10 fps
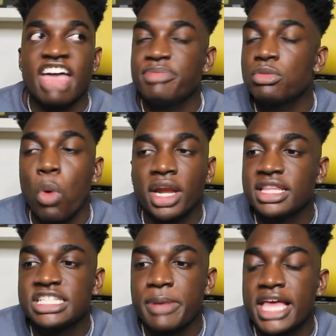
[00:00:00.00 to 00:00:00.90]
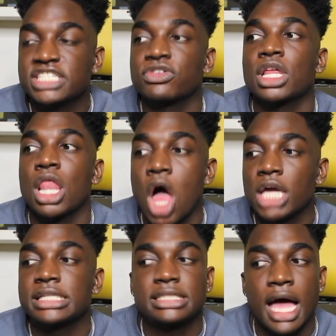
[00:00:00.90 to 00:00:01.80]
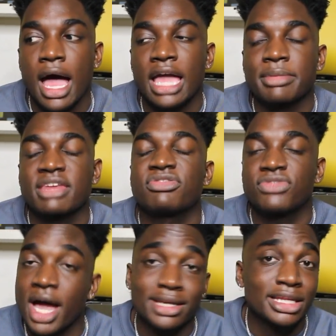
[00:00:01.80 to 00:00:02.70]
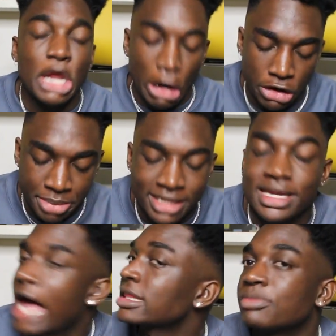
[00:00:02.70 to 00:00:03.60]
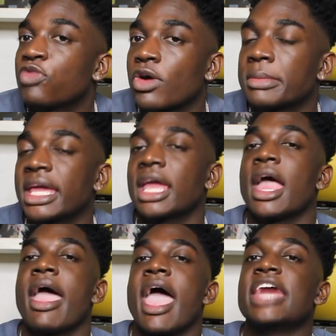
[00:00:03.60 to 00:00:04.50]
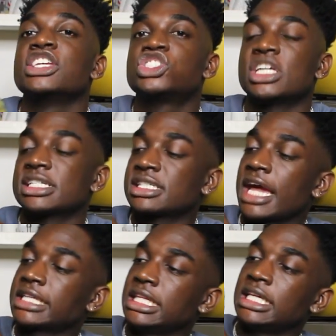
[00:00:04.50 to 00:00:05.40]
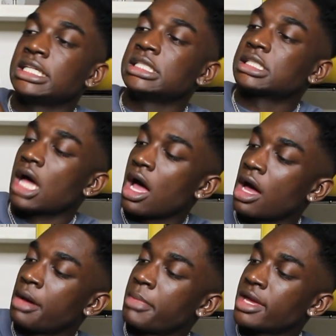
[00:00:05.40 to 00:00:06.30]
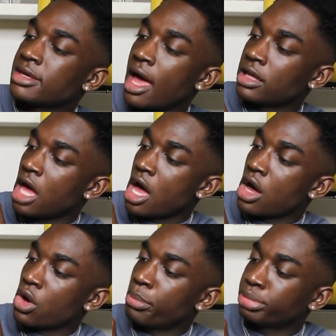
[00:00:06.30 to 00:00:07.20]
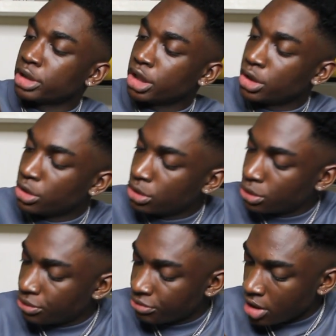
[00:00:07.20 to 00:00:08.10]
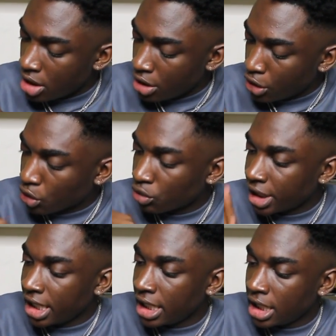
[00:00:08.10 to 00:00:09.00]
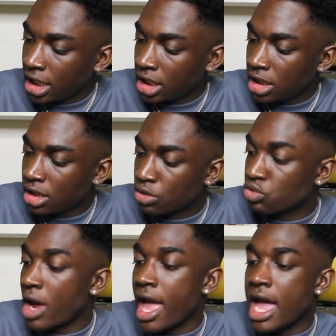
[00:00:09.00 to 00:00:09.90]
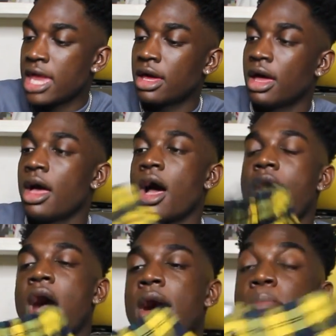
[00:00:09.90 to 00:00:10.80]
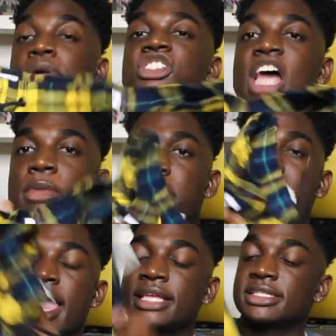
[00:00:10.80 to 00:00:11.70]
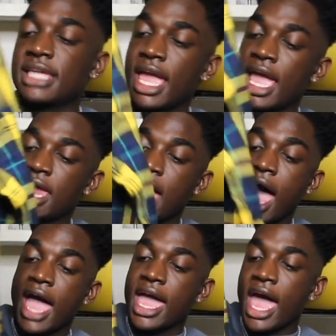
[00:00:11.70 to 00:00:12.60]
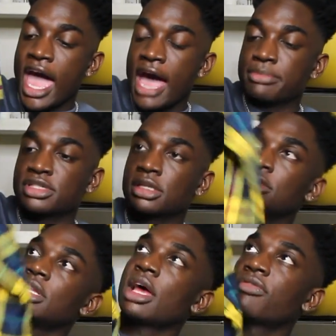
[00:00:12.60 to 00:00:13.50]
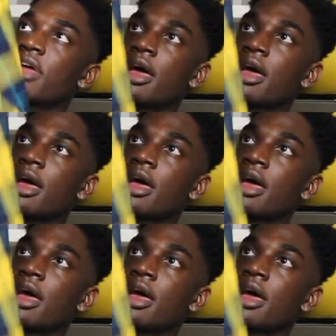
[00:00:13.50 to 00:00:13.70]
I've been wanting these pants for the longest time and finally Urban got them for me. And it's just like these yellow, blue, green, red pajama pants, and I absolutely love